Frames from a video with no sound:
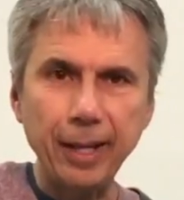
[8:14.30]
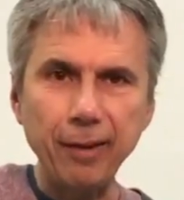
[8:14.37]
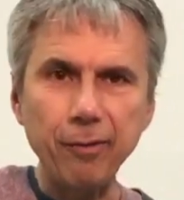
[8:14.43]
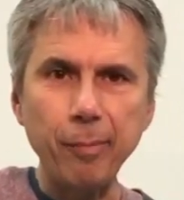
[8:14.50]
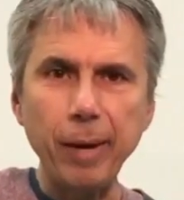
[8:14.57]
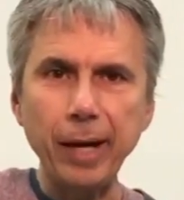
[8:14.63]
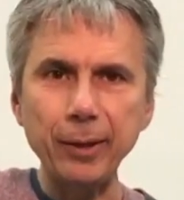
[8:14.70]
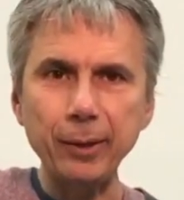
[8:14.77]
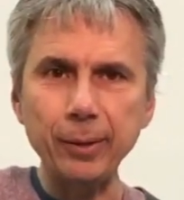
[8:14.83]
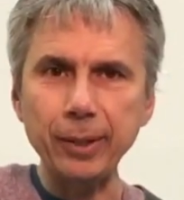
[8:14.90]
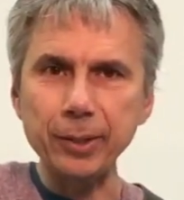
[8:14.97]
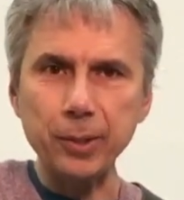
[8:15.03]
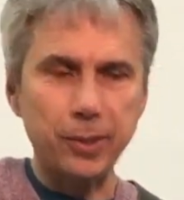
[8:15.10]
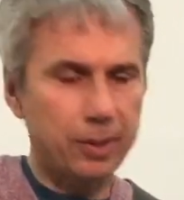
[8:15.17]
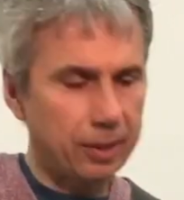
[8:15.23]
F minor, I
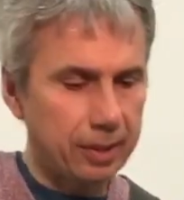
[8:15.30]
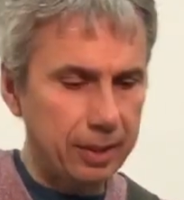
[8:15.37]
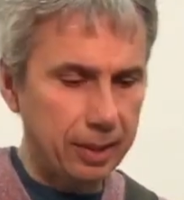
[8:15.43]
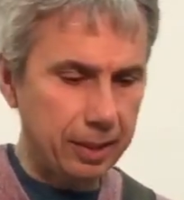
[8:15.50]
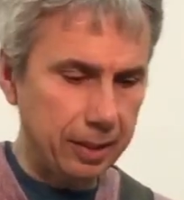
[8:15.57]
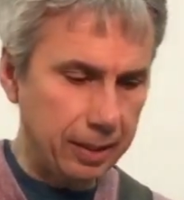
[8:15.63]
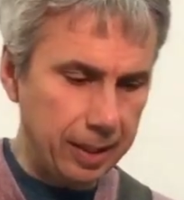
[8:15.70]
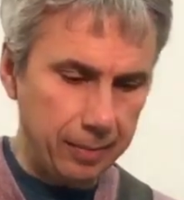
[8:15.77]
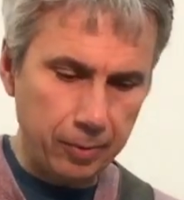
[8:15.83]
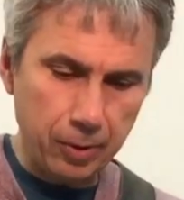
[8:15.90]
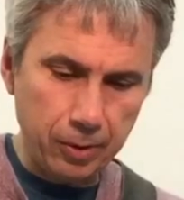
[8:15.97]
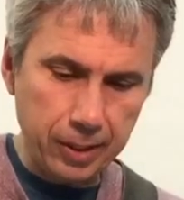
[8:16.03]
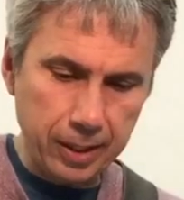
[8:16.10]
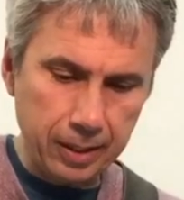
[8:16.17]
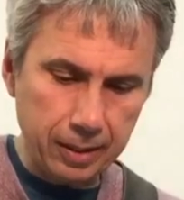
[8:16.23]
just kept
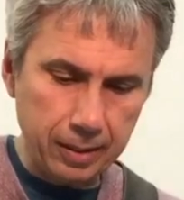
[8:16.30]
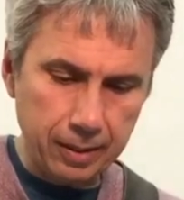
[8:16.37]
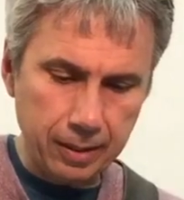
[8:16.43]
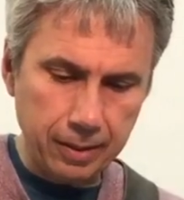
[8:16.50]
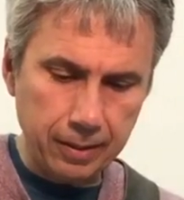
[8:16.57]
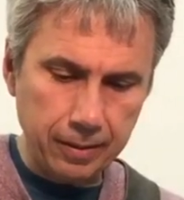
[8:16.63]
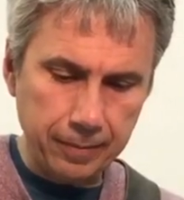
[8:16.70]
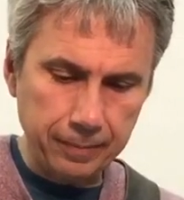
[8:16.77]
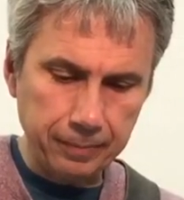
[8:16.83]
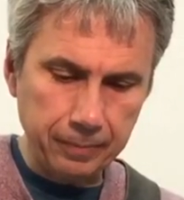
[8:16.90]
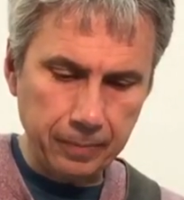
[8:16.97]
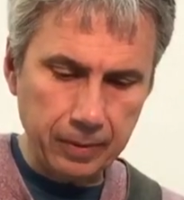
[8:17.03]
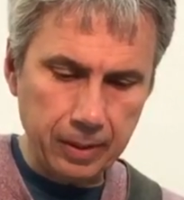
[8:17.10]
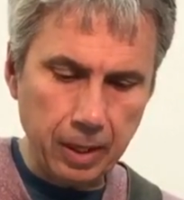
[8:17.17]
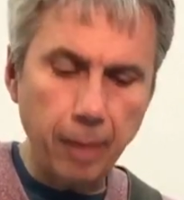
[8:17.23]
going.
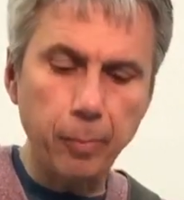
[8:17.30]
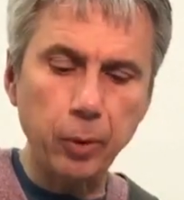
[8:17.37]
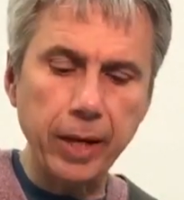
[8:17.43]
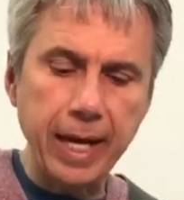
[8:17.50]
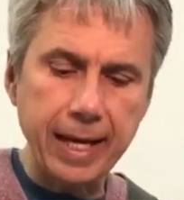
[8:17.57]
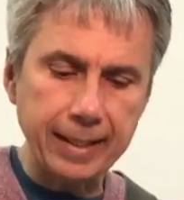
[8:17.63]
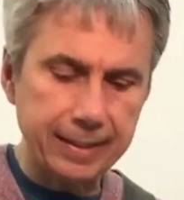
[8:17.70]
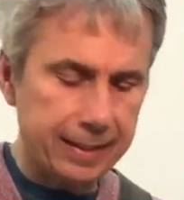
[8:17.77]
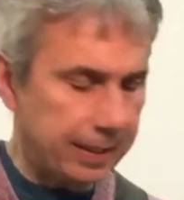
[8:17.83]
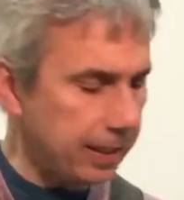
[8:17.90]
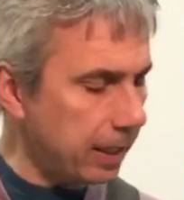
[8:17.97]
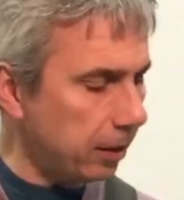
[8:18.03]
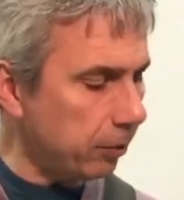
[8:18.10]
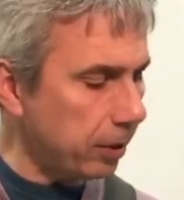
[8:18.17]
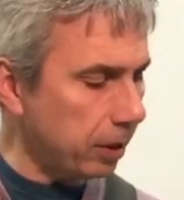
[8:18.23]
Number 8,
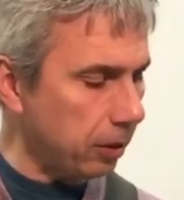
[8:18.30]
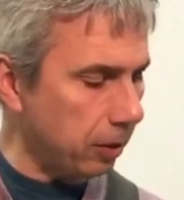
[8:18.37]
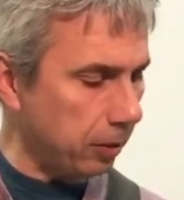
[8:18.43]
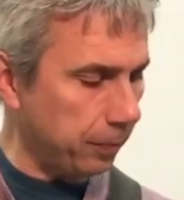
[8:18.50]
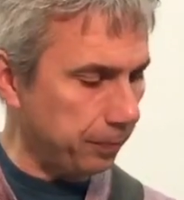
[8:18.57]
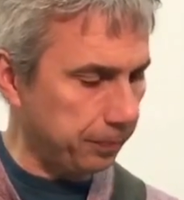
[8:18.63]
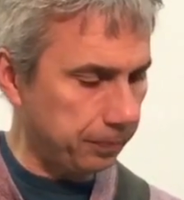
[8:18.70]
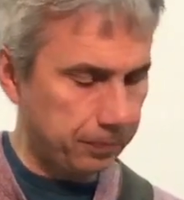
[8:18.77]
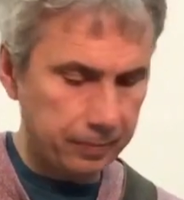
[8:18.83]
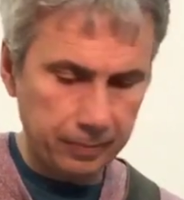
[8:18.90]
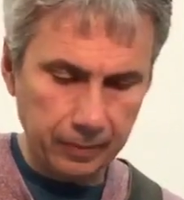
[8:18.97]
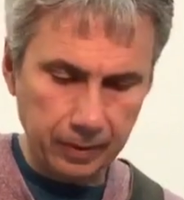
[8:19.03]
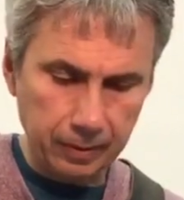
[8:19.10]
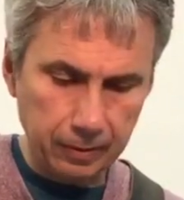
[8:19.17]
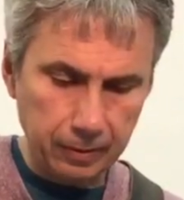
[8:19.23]
here we go.
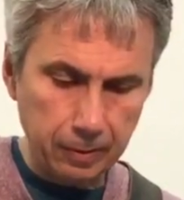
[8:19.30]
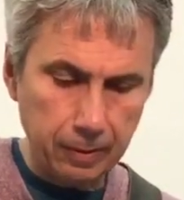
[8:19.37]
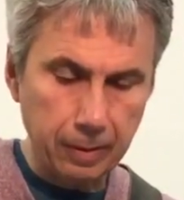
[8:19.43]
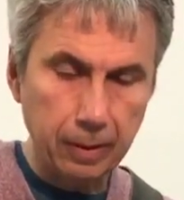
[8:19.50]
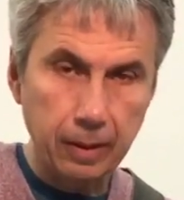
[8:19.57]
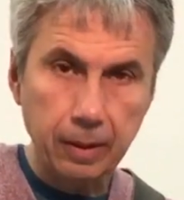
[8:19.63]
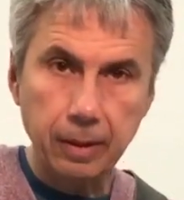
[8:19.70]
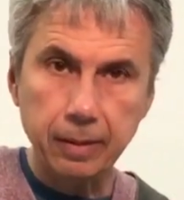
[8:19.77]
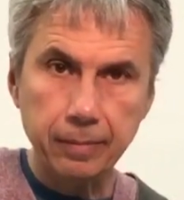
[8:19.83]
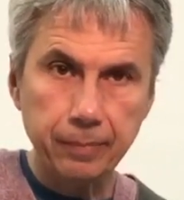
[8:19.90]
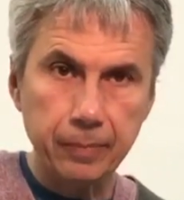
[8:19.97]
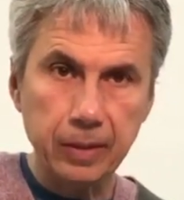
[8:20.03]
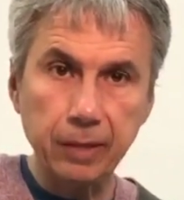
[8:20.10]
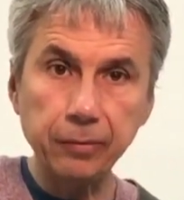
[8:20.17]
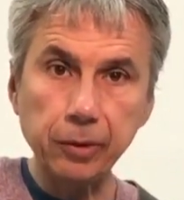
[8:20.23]

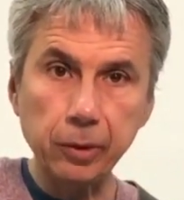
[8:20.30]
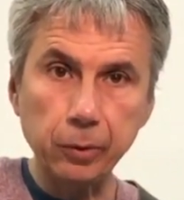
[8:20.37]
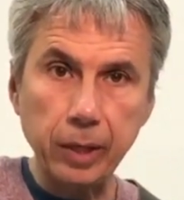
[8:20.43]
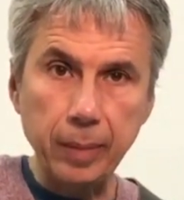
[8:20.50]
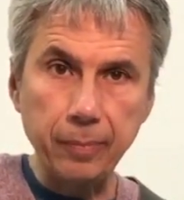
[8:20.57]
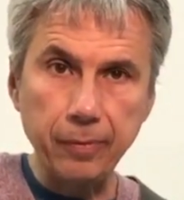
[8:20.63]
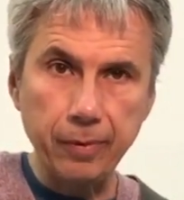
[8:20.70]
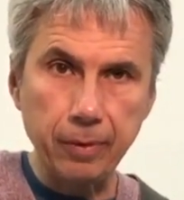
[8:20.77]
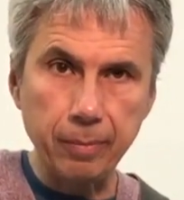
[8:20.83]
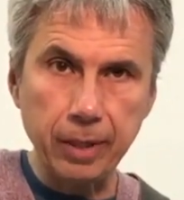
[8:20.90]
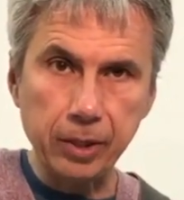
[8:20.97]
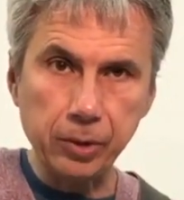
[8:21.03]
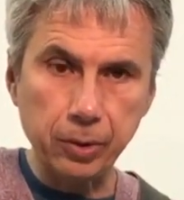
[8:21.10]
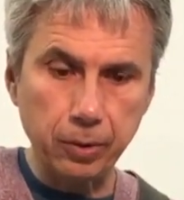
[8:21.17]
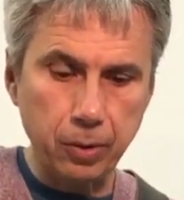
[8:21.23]
Different grip for the
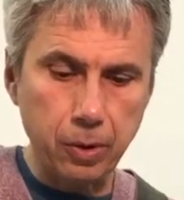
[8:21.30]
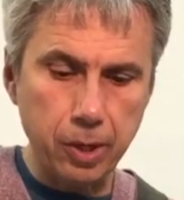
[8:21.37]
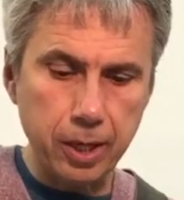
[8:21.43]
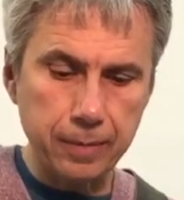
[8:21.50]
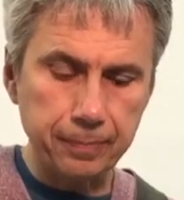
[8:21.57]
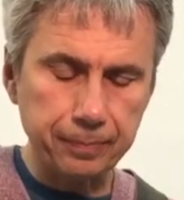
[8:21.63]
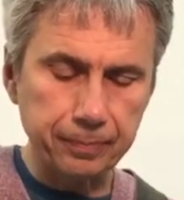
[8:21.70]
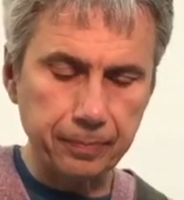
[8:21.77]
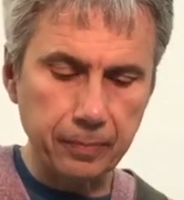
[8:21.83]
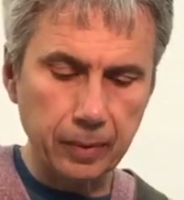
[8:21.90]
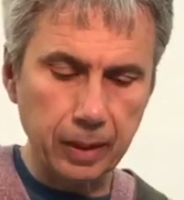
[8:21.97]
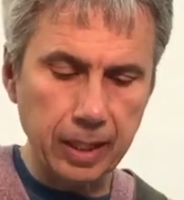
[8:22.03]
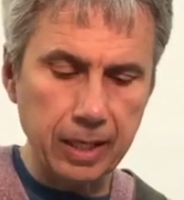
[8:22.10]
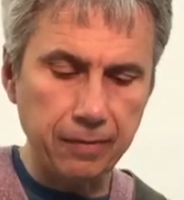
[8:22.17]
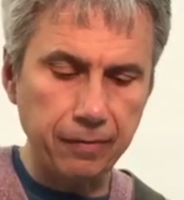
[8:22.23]
major chord.
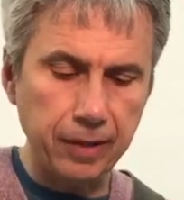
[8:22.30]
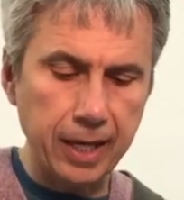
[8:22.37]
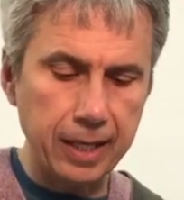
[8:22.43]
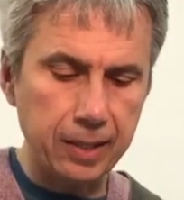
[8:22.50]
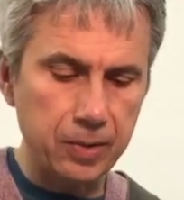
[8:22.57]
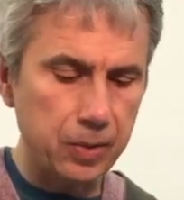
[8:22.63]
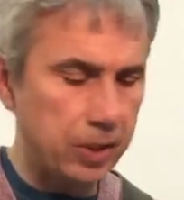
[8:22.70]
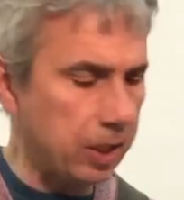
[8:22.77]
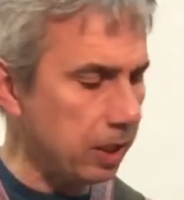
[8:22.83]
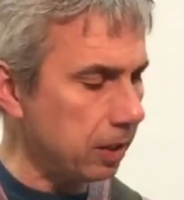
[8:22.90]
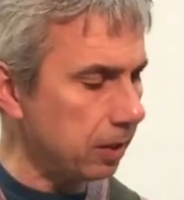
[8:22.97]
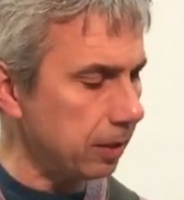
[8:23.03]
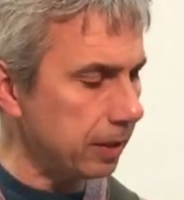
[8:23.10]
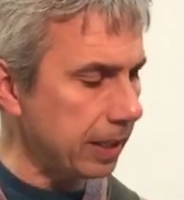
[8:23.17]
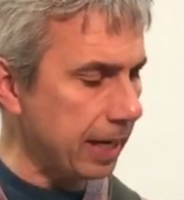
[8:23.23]
E flat is
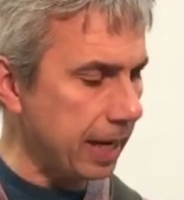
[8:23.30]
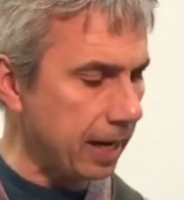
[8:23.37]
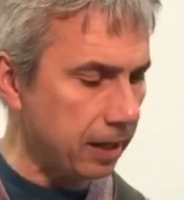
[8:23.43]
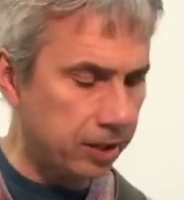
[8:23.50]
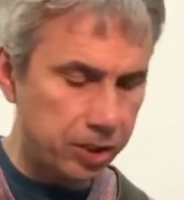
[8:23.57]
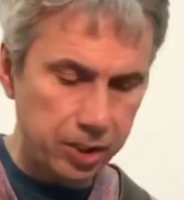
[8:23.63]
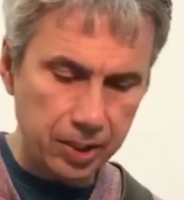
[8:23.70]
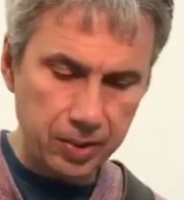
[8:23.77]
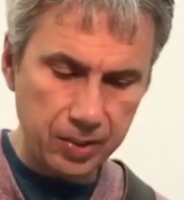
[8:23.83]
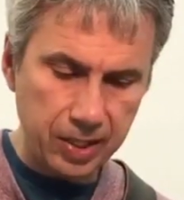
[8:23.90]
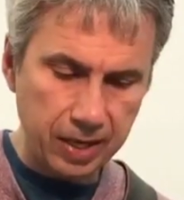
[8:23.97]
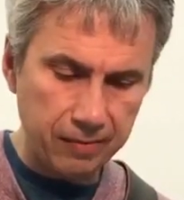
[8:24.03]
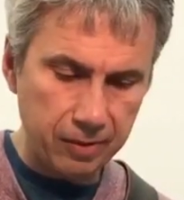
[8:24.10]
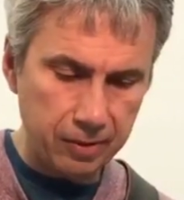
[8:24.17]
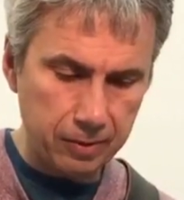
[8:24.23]
here. Now
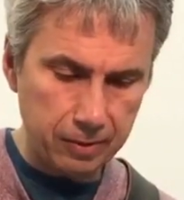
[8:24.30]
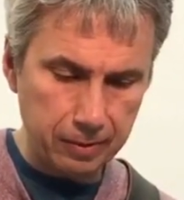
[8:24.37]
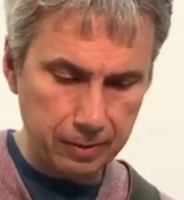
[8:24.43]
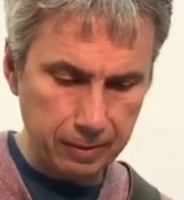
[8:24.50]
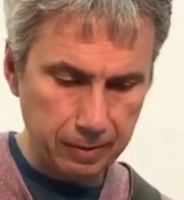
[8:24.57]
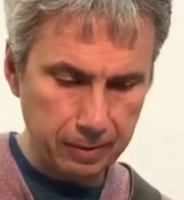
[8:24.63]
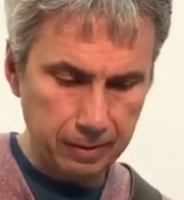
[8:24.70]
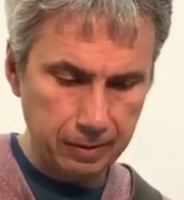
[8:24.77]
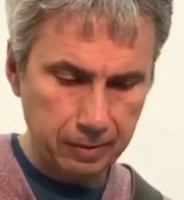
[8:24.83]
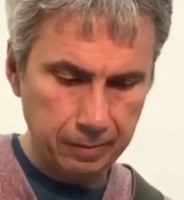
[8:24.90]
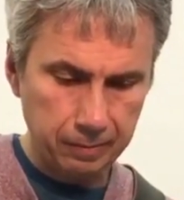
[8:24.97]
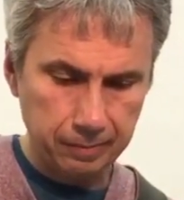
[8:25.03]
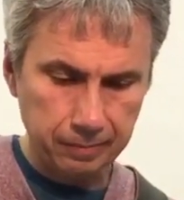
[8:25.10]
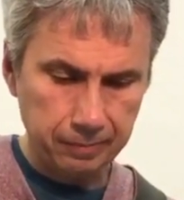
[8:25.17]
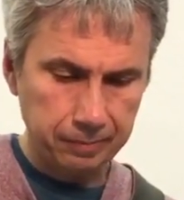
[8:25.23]
G7,
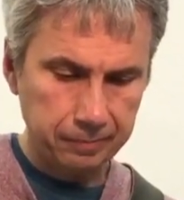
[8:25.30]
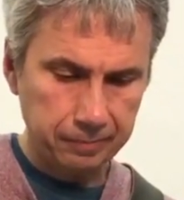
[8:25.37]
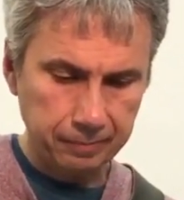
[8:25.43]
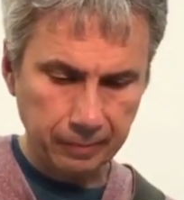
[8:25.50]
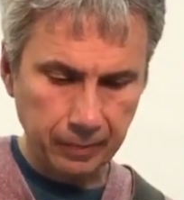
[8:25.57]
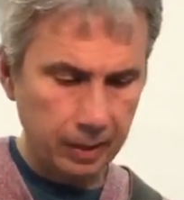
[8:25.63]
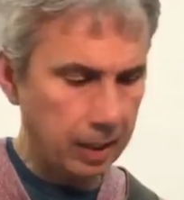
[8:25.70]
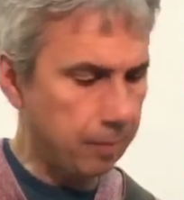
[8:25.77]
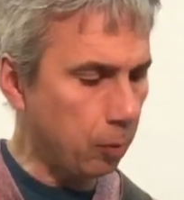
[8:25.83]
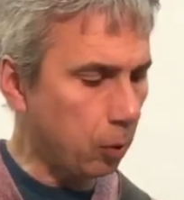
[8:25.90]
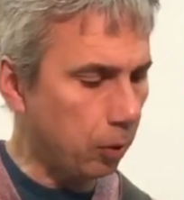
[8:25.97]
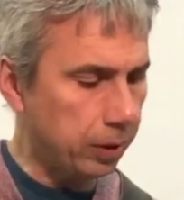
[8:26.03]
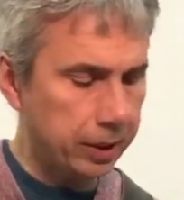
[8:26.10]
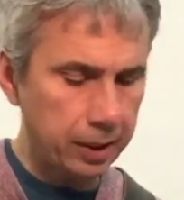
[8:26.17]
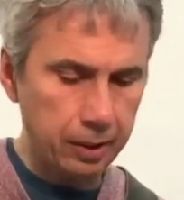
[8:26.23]
I'm
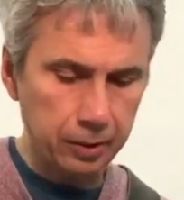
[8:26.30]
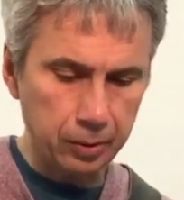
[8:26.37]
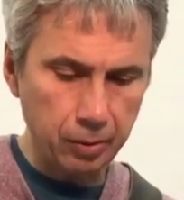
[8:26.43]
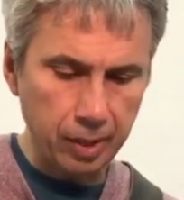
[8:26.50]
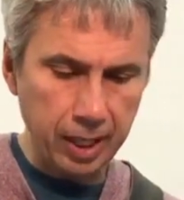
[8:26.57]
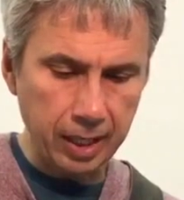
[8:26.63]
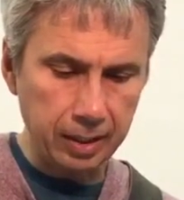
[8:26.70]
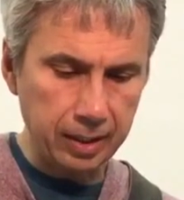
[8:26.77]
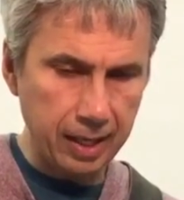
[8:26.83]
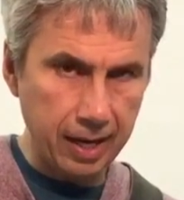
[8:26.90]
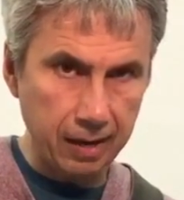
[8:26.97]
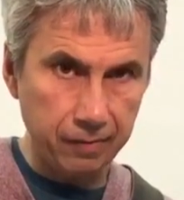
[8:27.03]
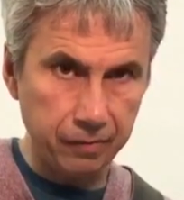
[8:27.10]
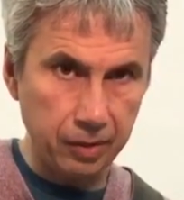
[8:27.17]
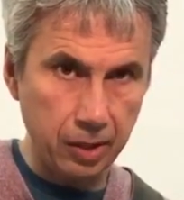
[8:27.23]
holding on to that
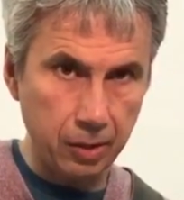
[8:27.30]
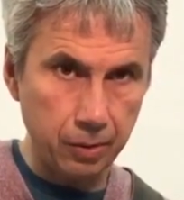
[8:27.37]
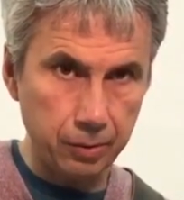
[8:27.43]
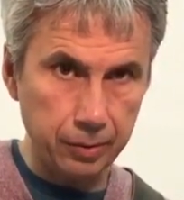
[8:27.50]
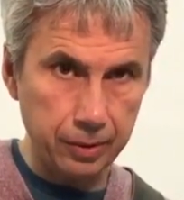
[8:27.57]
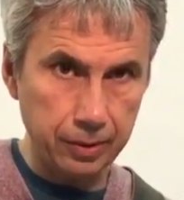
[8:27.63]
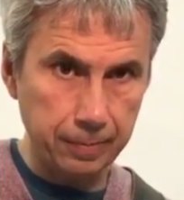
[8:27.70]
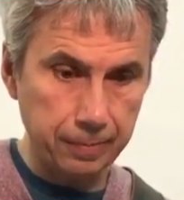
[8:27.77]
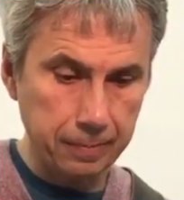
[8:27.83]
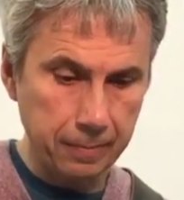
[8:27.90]
F note.